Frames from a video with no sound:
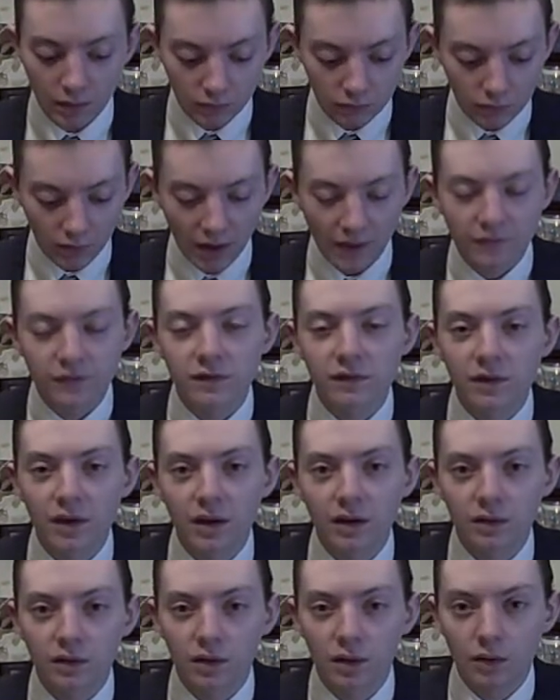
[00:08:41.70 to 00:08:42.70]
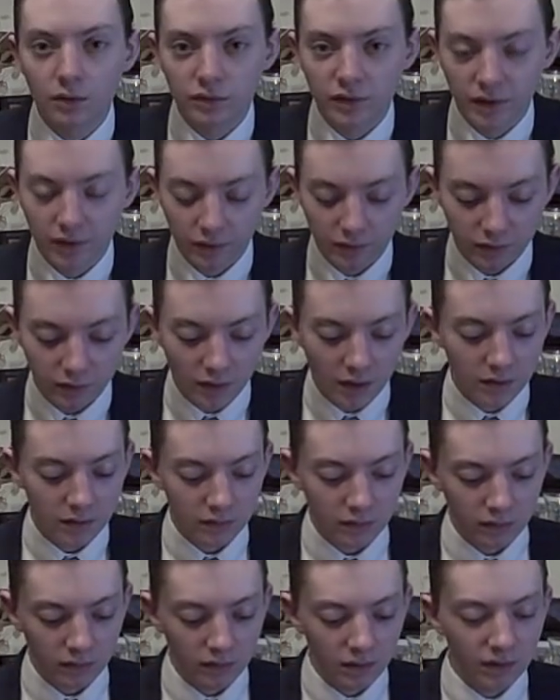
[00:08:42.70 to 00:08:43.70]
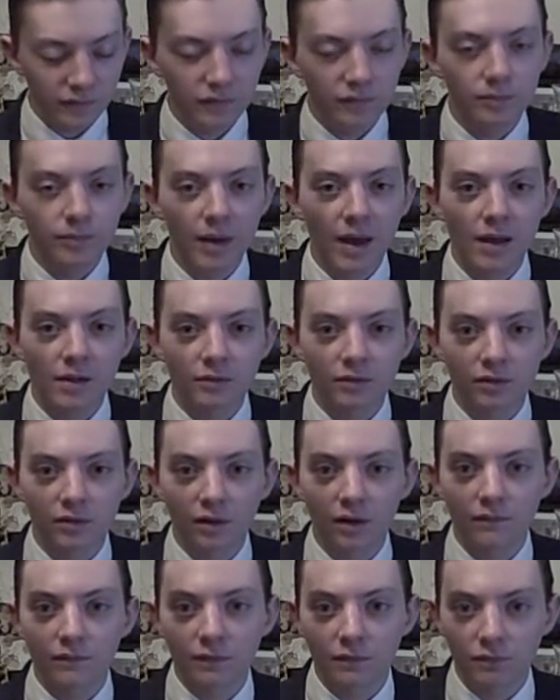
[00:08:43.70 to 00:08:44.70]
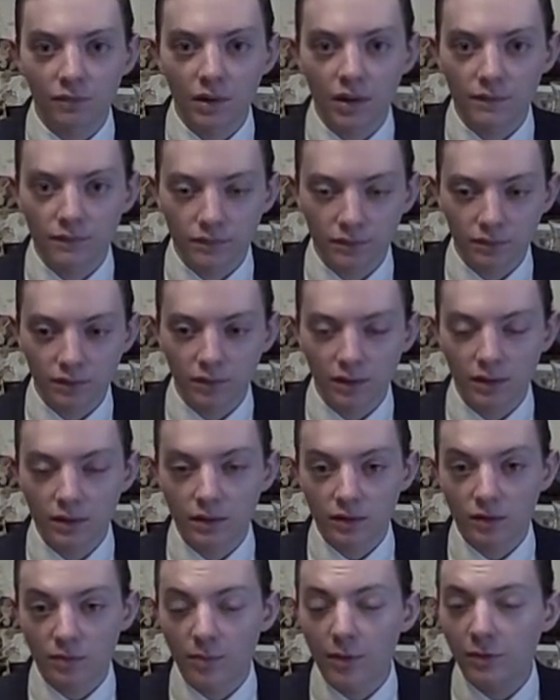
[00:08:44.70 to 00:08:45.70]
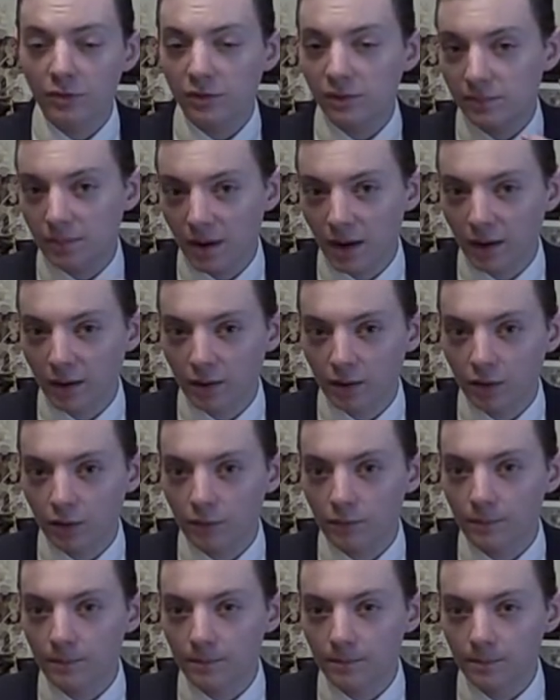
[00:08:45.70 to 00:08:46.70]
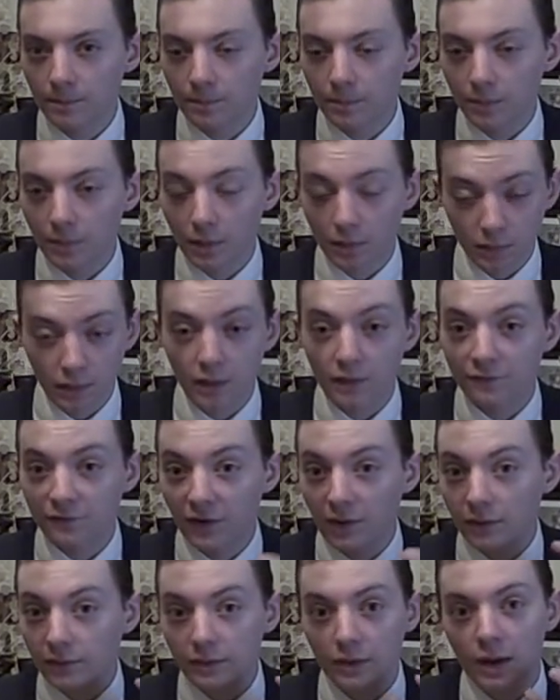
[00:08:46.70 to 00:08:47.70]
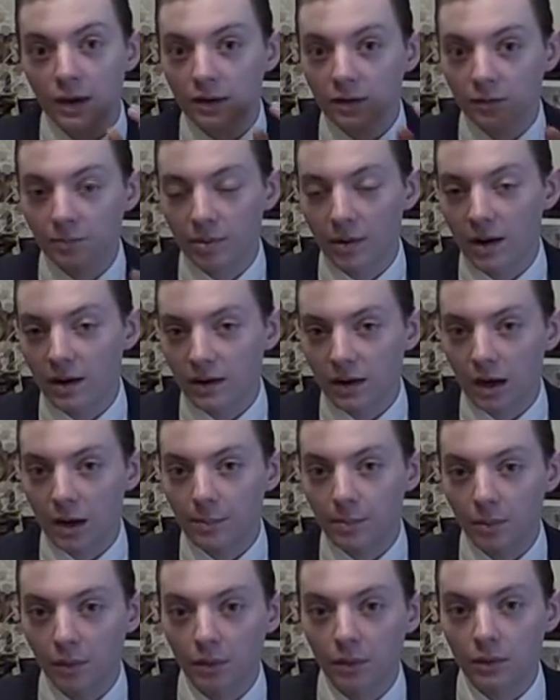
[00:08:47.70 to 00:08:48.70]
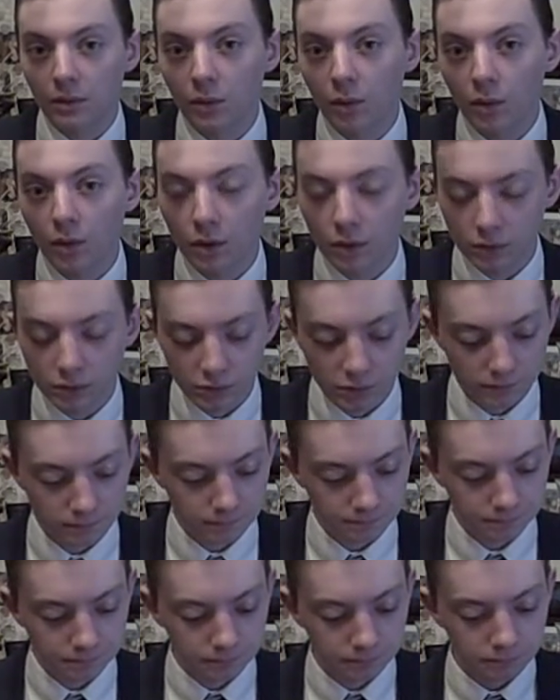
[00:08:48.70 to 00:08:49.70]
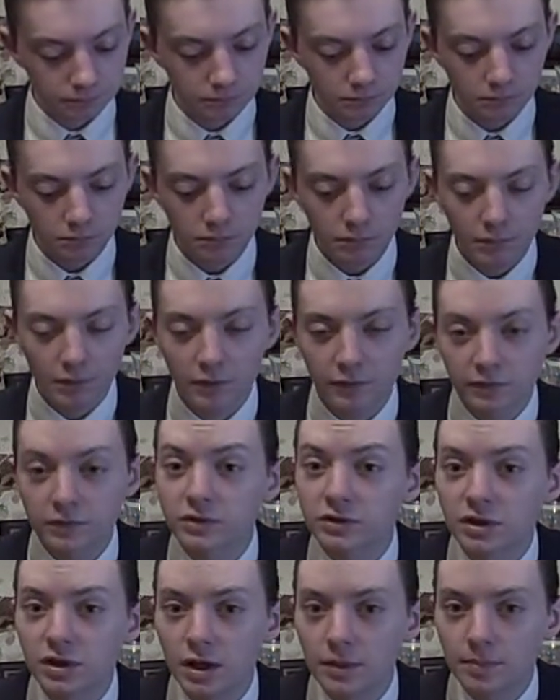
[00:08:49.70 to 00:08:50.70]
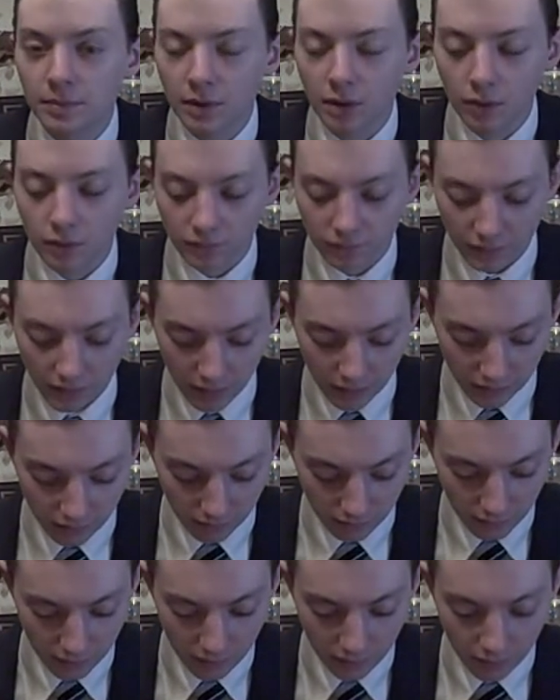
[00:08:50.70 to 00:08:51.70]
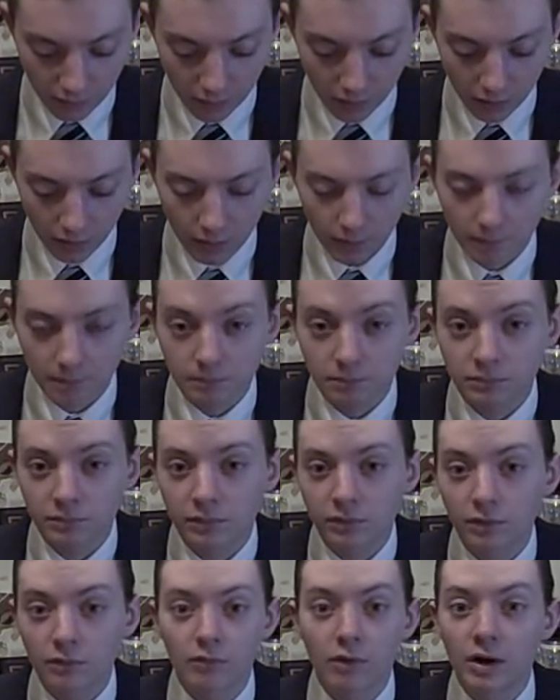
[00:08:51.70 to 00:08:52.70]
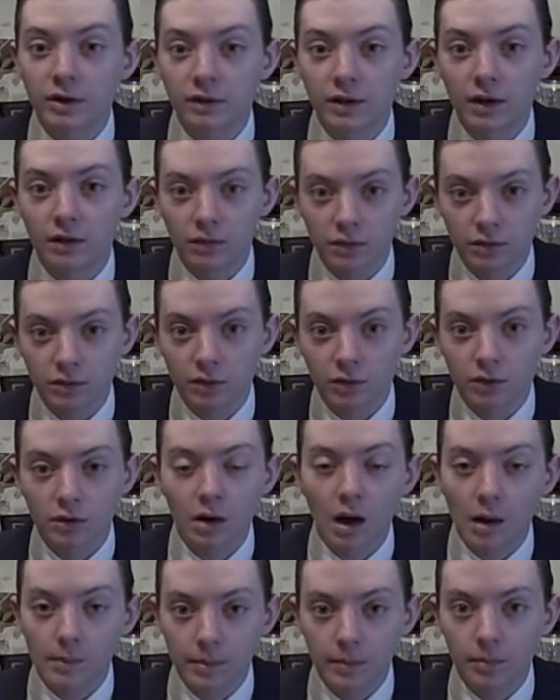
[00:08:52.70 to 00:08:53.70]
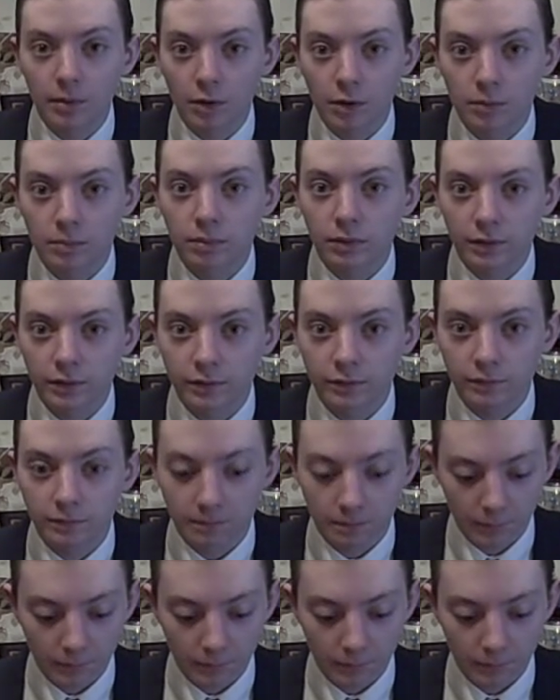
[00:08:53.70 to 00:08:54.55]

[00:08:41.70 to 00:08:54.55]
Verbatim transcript: you have to take note that it's not an even balance of the flavors. It's mostly mango, and then following that is pineapple and orange. So just keep note of that. Um, so write that in your copybook, please.